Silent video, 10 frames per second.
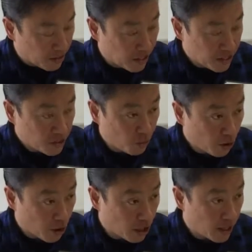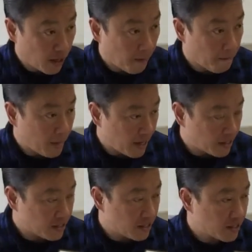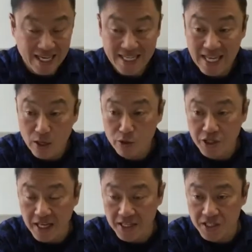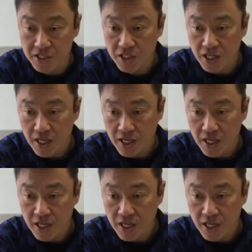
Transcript: this word means deguchi desu.